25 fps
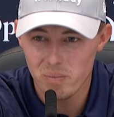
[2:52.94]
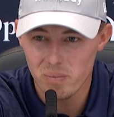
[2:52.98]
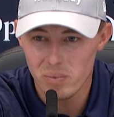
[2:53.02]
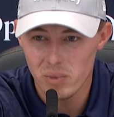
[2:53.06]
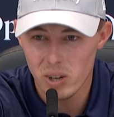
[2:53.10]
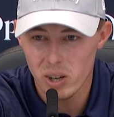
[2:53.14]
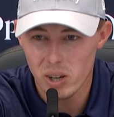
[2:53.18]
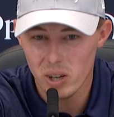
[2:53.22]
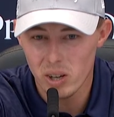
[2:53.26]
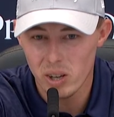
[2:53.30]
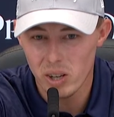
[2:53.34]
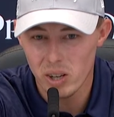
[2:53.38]

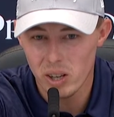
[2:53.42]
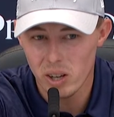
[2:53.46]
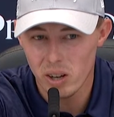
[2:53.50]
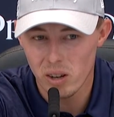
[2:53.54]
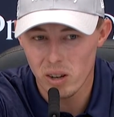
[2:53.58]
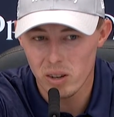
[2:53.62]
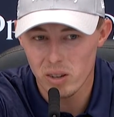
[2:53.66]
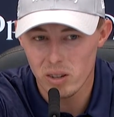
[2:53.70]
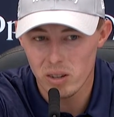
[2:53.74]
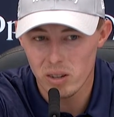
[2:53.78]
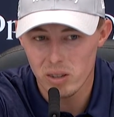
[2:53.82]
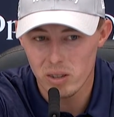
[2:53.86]
Early
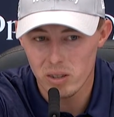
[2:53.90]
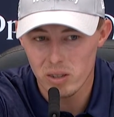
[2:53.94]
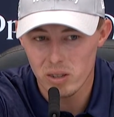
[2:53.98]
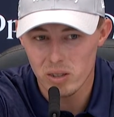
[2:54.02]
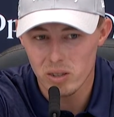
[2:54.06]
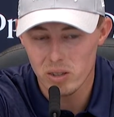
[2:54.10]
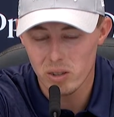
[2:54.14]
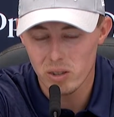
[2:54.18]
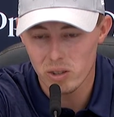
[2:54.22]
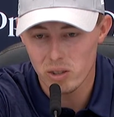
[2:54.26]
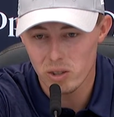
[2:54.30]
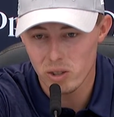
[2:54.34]
on,
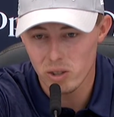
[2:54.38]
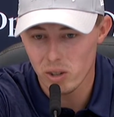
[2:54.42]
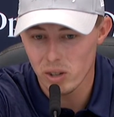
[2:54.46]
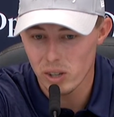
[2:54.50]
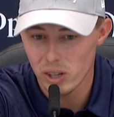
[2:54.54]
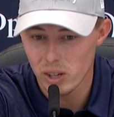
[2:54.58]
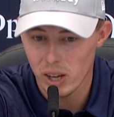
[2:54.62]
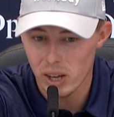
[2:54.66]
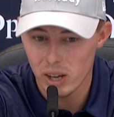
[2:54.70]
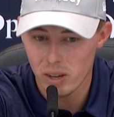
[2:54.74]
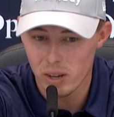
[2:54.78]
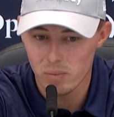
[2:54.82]
sort of
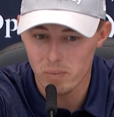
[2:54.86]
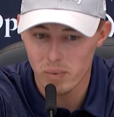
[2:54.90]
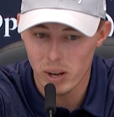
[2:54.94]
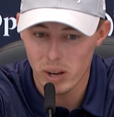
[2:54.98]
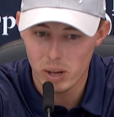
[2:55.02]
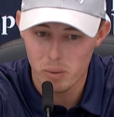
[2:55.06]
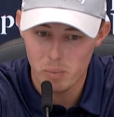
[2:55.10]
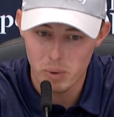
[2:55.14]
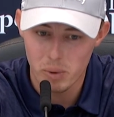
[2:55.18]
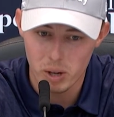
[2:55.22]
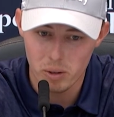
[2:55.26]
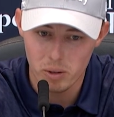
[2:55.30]
Sunday,
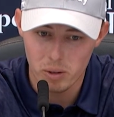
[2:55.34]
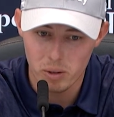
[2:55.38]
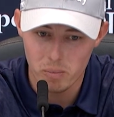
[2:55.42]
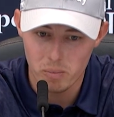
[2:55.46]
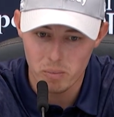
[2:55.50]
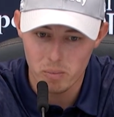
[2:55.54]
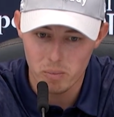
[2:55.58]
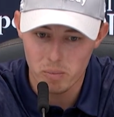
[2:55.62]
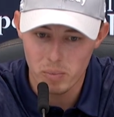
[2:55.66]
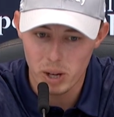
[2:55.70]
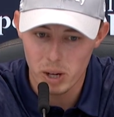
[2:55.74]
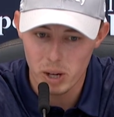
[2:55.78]
made a
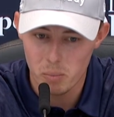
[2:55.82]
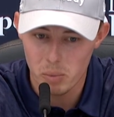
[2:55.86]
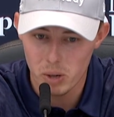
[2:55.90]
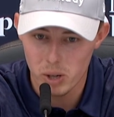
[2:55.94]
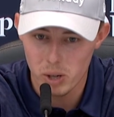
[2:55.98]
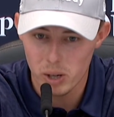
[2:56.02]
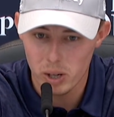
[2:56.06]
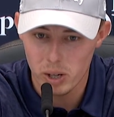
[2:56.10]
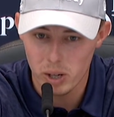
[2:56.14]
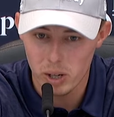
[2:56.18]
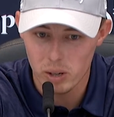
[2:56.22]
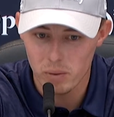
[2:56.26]

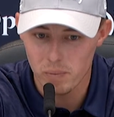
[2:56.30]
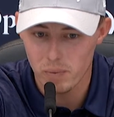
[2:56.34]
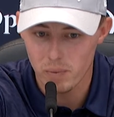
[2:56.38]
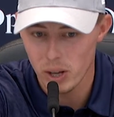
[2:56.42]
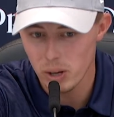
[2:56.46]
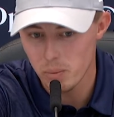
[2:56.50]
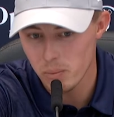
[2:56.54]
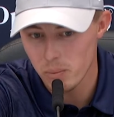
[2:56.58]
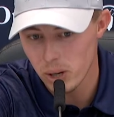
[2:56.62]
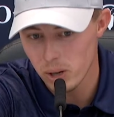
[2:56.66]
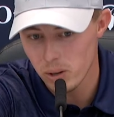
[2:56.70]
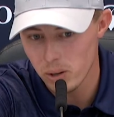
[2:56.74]

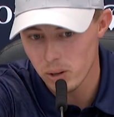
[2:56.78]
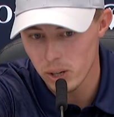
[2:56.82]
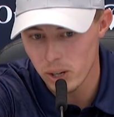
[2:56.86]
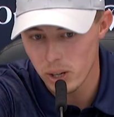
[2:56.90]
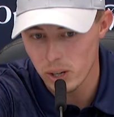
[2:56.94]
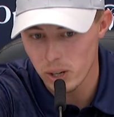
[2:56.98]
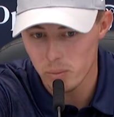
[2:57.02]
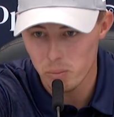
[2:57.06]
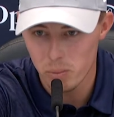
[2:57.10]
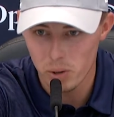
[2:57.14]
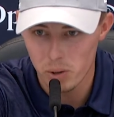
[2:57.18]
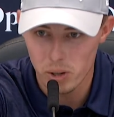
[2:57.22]
birdie,
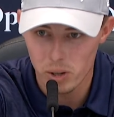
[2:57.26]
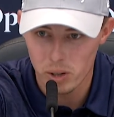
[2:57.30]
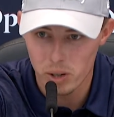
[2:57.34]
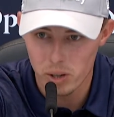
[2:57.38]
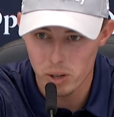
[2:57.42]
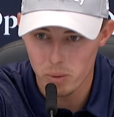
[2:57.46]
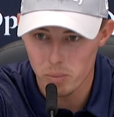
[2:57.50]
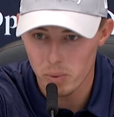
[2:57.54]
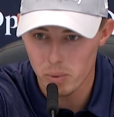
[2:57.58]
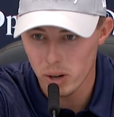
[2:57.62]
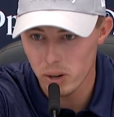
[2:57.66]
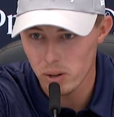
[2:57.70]

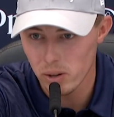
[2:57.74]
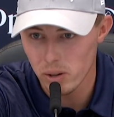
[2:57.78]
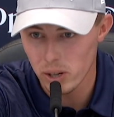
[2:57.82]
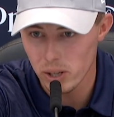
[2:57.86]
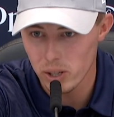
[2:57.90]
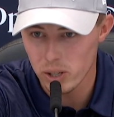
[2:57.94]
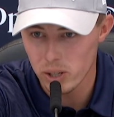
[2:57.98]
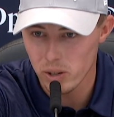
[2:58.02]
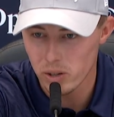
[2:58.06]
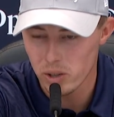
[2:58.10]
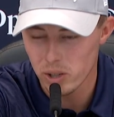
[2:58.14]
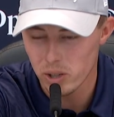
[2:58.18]
bogey.
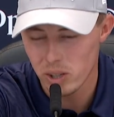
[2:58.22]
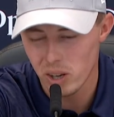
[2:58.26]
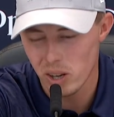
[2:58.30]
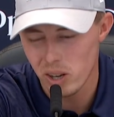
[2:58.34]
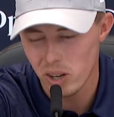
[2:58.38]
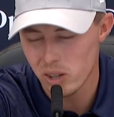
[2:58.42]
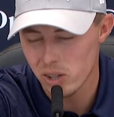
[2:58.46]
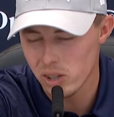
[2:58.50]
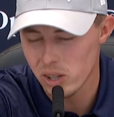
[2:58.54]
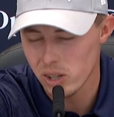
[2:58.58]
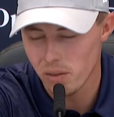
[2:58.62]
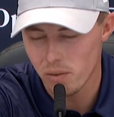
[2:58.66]
So just
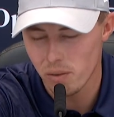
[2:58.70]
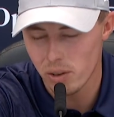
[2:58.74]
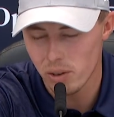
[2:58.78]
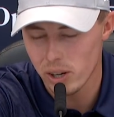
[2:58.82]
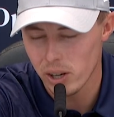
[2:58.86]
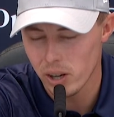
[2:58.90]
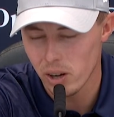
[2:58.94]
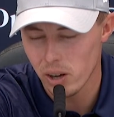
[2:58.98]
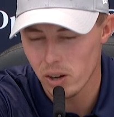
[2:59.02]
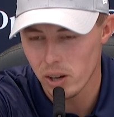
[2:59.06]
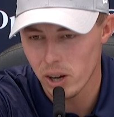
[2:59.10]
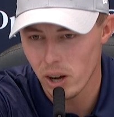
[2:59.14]
never
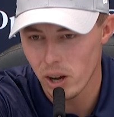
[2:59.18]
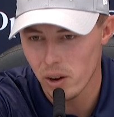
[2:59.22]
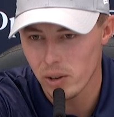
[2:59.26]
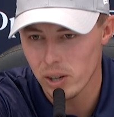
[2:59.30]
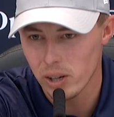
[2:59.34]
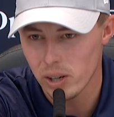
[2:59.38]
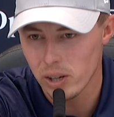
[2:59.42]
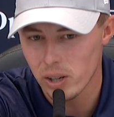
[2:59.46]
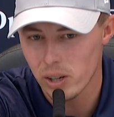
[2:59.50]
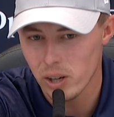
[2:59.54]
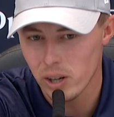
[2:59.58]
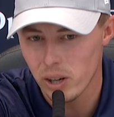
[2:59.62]
really got
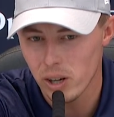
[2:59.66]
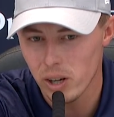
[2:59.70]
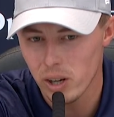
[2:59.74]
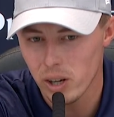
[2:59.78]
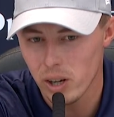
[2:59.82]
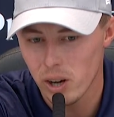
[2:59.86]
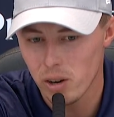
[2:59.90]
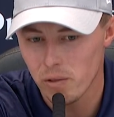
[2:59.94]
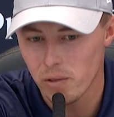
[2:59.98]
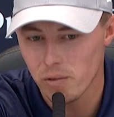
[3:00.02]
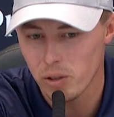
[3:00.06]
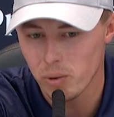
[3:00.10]
going
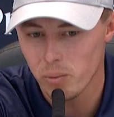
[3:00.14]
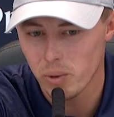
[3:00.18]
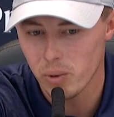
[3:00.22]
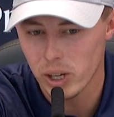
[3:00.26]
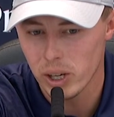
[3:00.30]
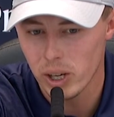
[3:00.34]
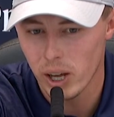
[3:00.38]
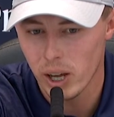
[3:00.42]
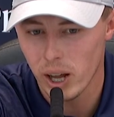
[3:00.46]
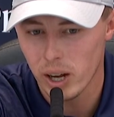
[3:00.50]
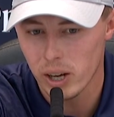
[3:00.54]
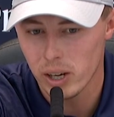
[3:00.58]
over the
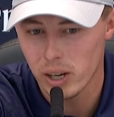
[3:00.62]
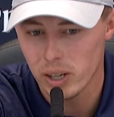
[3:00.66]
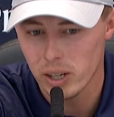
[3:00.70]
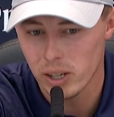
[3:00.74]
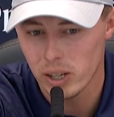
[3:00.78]
weekend.